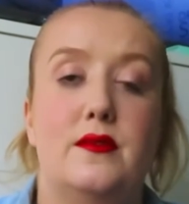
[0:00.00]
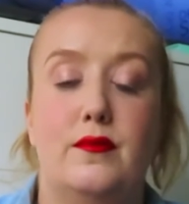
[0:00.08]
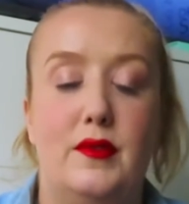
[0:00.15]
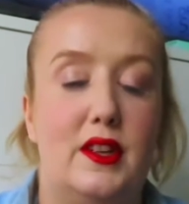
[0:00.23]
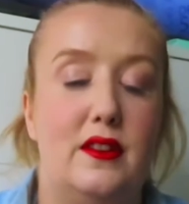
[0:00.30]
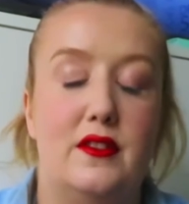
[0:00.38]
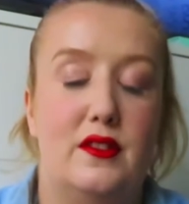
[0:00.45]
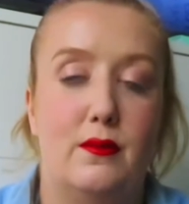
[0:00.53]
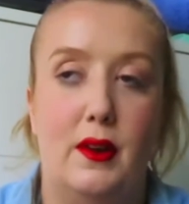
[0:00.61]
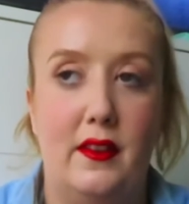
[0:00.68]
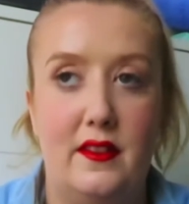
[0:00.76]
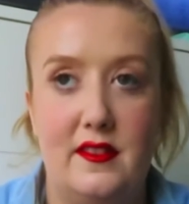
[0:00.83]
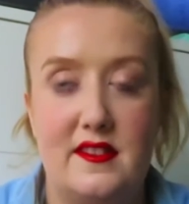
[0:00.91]
you just
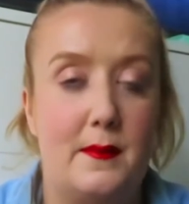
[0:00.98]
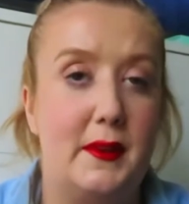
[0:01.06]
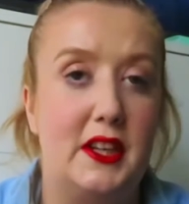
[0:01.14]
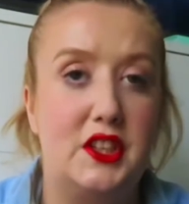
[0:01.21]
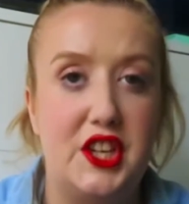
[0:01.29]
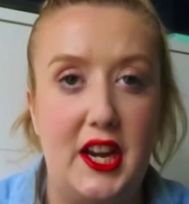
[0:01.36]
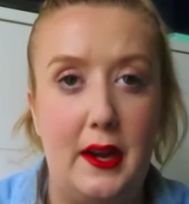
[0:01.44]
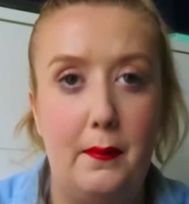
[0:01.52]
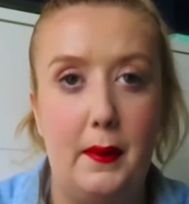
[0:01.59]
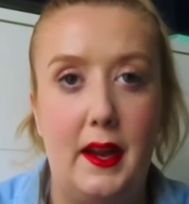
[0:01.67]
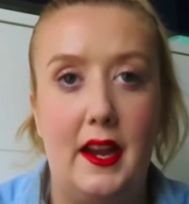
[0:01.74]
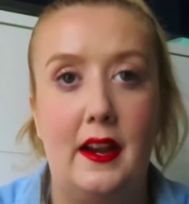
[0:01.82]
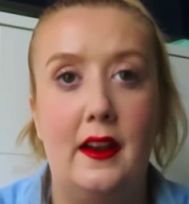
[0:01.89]
want something cheap
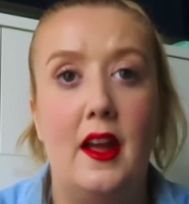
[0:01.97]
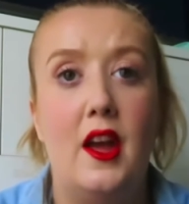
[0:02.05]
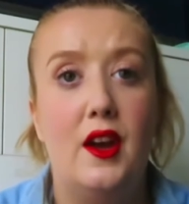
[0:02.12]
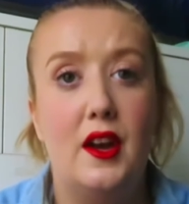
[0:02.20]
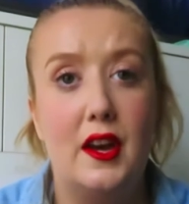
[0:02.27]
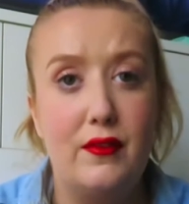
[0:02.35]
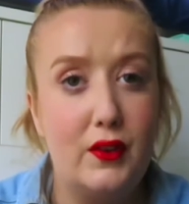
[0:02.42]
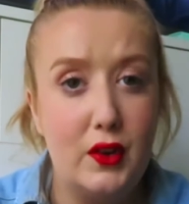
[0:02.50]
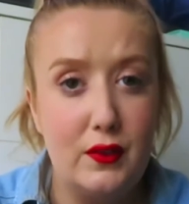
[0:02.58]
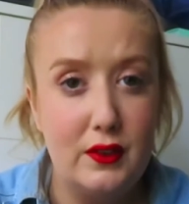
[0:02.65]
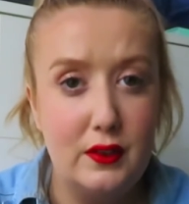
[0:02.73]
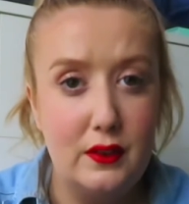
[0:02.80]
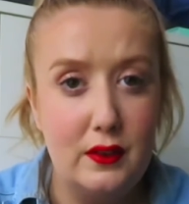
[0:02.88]
and
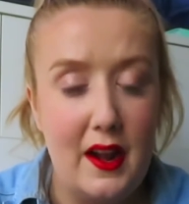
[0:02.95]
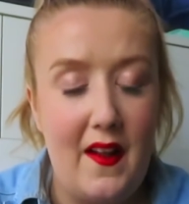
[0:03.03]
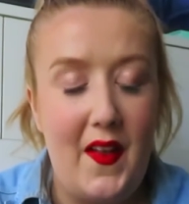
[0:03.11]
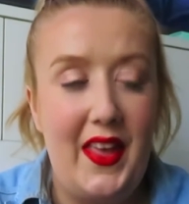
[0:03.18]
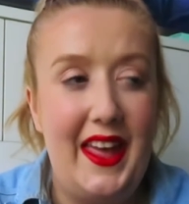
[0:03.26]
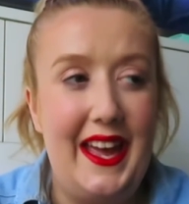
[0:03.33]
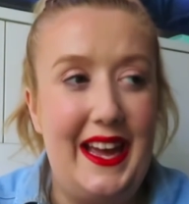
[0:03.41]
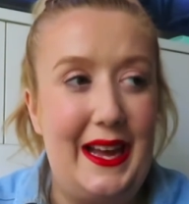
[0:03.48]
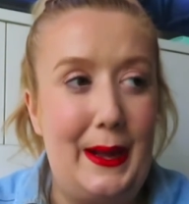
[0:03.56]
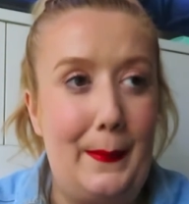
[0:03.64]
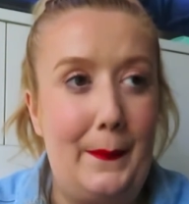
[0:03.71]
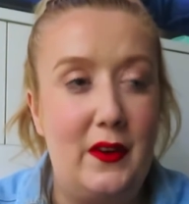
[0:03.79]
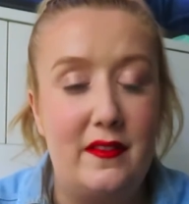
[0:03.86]
affordable.
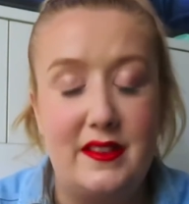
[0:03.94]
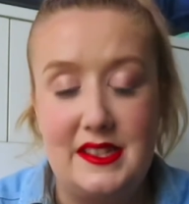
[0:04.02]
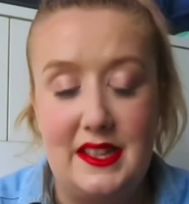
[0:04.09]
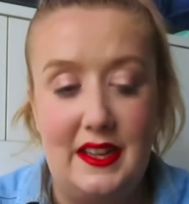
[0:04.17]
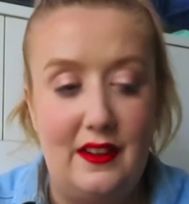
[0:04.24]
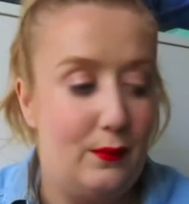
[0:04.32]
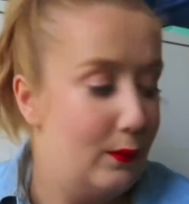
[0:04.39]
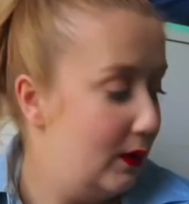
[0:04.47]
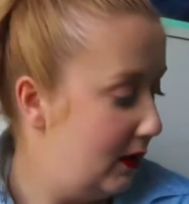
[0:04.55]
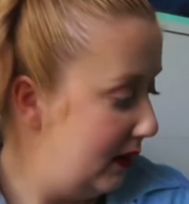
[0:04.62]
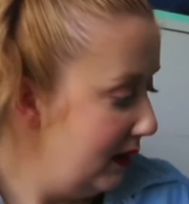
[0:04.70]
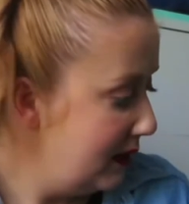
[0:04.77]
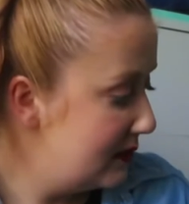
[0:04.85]
Obviously it
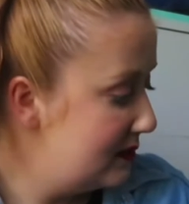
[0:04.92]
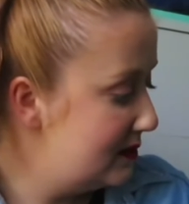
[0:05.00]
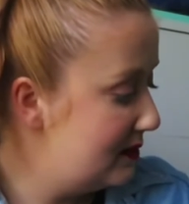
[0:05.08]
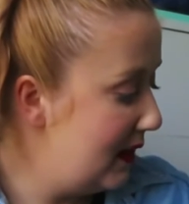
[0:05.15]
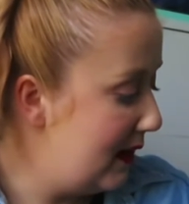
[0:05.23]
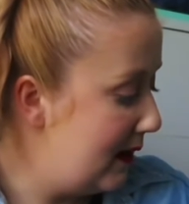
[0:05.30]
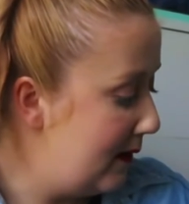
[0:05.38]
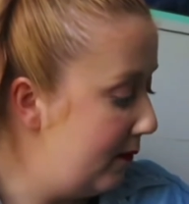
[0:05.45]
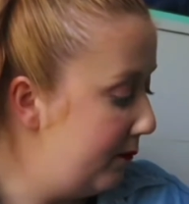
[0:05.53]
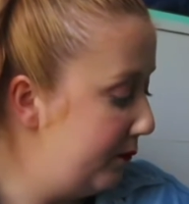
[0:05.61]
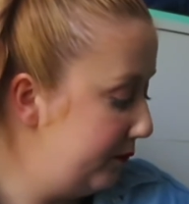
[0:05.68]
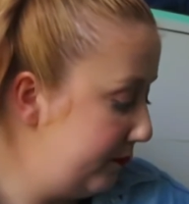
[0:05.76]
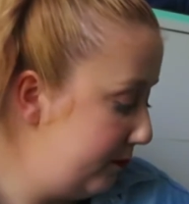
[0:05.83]
works,
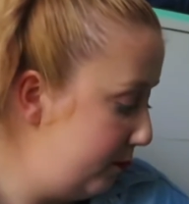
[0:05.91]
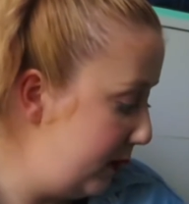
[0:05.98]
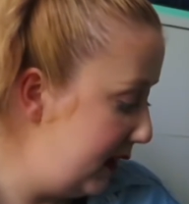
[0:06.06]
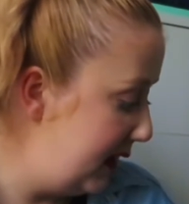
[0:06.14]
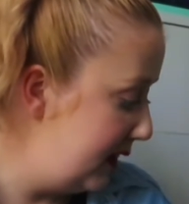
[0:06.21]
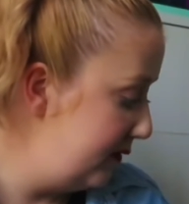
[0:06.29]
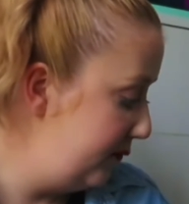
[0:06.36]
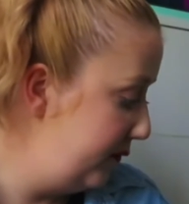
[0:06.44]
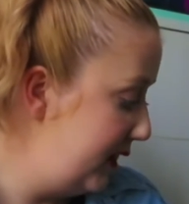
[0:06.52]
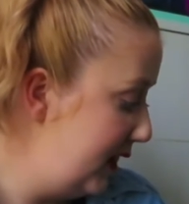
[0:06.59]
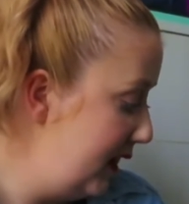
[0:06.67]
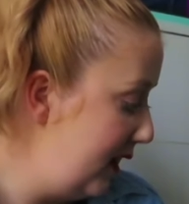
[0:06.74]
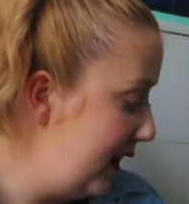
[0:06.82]
but
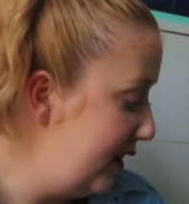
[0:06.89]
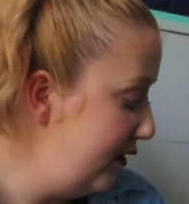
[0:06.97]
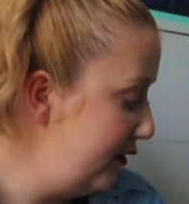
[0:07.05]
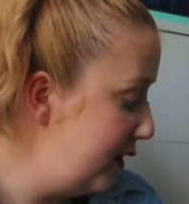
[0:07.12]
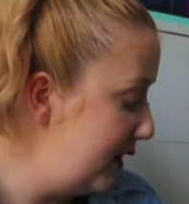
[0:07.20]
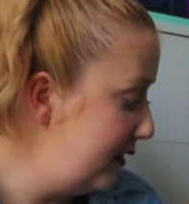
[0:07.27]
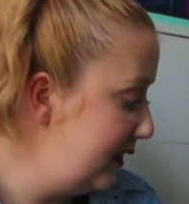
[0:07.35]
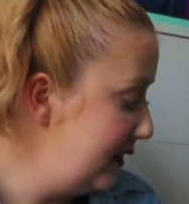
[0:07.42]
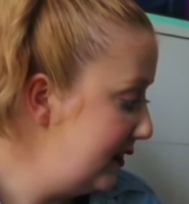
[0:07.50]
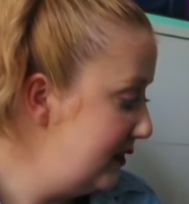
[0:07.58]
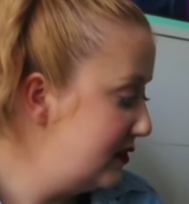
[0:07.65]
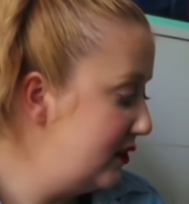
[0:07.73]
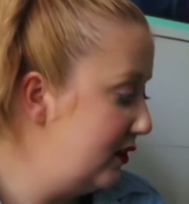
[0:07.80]
I don't know, I think
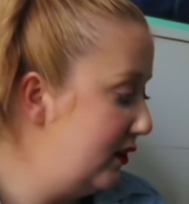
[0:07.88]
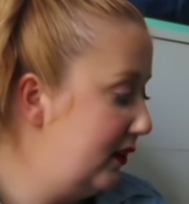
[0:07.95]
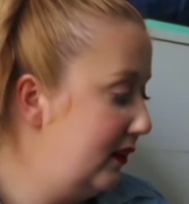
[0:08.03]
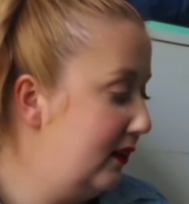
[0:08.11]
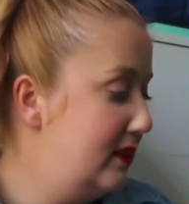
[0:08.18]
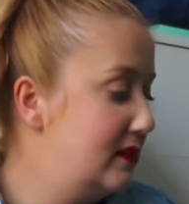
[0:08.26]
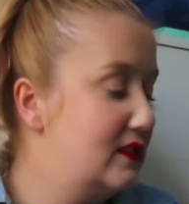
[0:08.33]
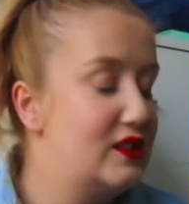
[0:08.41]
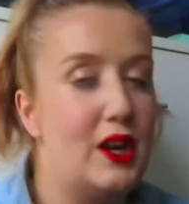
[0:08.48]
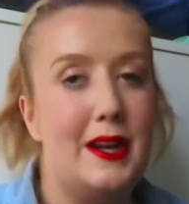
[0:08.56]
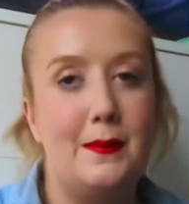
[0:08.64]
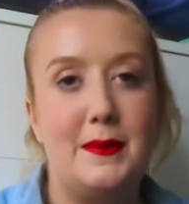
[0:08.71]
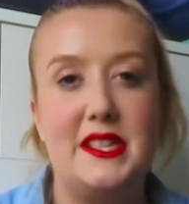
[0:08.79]
it's on
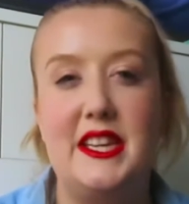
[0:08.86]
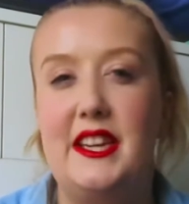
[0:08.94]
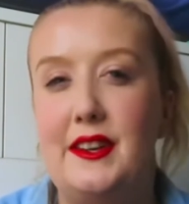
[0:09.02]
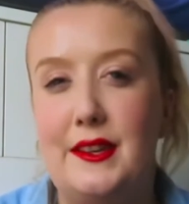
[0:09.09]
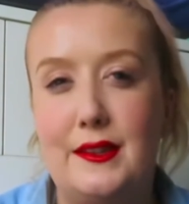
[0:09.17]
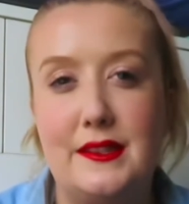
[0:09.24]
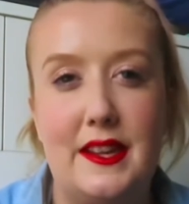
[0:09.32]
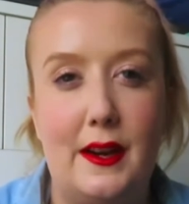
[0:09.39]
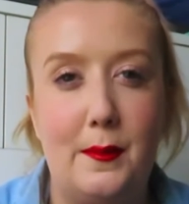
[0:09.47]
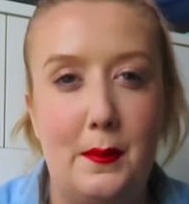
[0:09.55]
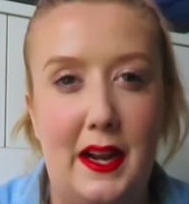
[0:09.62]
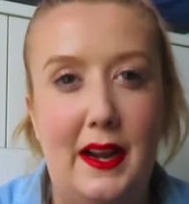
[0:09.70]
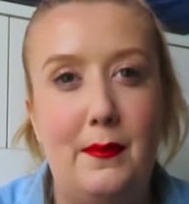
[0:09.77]
certain materials that
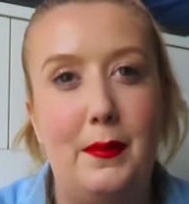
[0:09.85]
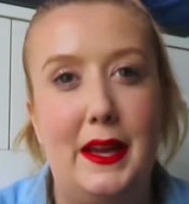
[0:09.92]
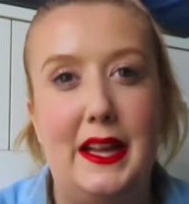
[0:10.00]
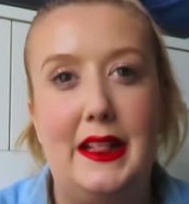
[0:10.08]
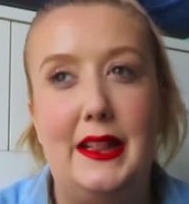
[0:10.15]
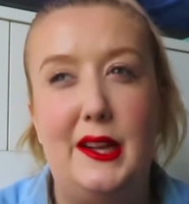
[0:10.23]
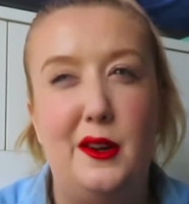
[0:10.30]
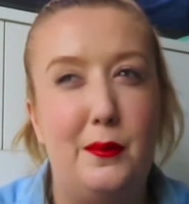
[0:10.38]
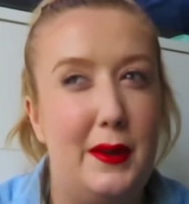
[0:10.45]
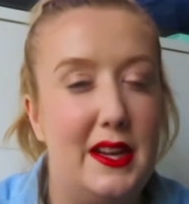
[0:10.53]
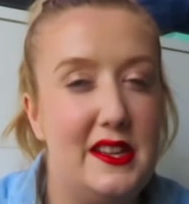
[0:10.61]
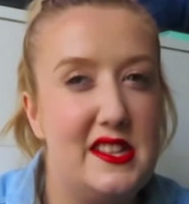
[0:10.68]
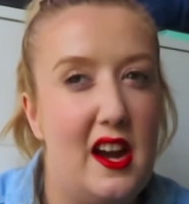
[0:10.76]
it might be a little
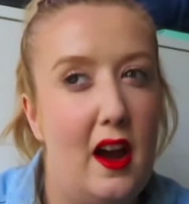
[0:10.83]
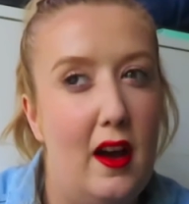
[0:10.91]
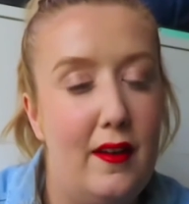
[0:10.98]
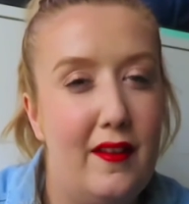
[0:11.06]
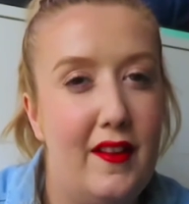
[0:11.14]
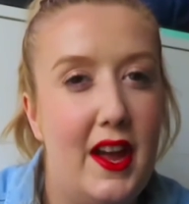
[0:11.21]
bit tough